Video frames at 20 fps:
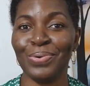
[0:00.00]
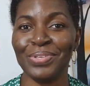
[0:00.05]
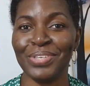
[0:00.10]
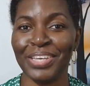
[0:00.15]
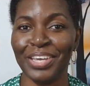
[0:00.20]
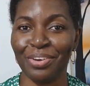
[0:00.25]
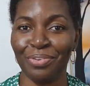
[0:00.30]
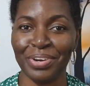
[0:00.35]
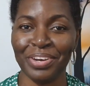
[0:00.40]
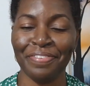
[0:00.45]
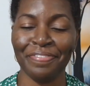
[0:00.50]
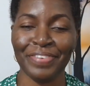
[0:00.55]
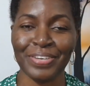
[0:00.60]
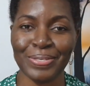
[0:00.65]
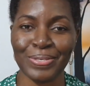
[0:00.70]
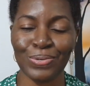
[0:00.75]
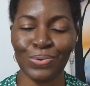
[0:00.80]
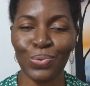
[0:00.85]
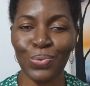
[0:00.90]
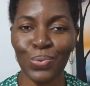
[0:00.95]
going to get ready for
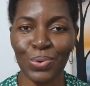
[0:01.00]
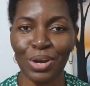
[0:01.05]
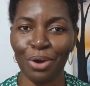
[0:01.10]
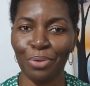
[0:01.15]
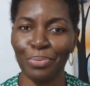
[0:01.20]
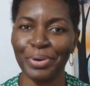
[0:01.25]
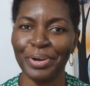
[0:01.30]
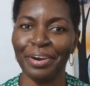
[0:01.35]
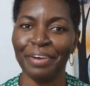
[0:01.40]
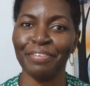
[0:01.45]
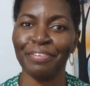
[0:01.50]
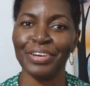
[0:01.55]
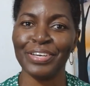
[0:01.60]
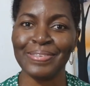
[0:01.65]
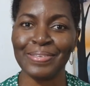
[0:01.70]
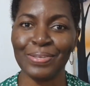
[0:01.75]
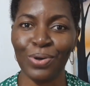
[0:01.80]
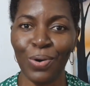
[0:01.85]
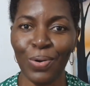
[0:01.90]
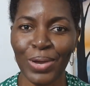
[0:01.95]
school or wherever
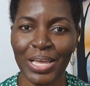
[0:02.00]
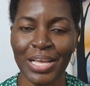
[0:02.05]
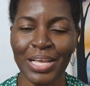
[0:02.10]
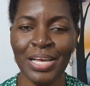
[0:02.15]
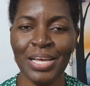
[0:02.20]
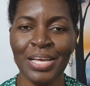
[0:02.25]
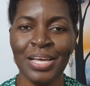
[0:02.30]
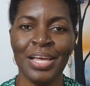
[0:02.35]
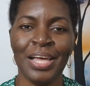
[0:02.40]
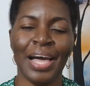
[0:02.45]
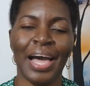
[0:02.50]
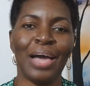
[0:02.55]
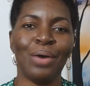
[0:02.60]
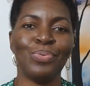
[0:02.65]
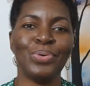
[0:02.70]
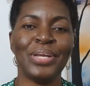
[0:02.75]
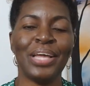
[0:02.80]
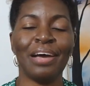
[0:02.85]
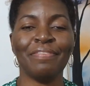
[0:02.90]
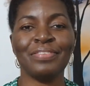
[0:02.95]
he's going, I
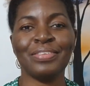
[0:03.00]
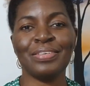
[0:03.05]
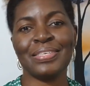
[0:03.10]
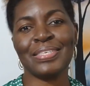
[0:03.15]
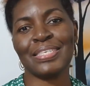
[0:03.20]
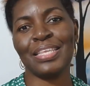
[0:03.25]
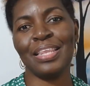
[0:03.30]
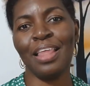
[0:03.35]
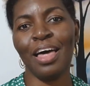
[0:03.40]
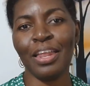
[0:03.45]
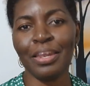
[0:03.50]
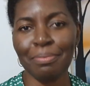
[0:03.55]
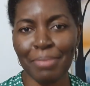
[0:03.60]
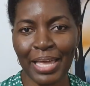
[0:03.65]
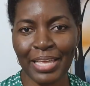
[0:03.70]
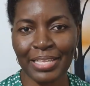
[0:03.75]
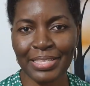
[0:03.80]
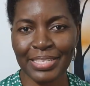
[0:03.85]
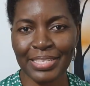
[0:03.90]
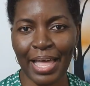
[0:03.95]
would have to slot
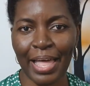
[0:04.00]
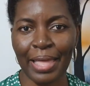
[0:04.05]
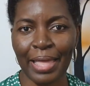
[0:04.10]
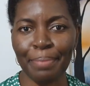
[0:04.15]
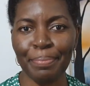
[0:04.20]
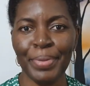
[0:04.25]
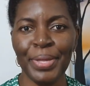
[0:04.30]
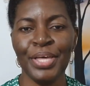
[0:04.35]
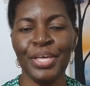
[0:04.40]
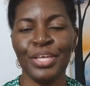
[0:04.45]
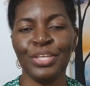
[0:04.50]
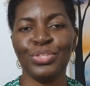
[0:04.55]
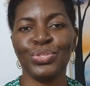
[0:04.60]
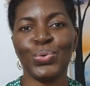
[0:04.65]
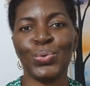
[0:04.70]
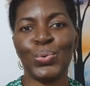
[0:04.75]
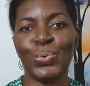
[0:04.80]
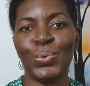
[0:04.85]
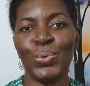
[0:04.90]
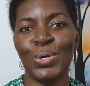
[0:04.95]
my time
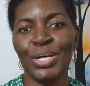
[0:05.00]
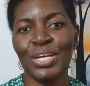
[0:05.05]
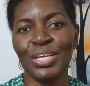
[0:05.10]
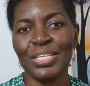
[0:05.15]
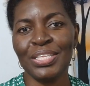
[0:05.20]
to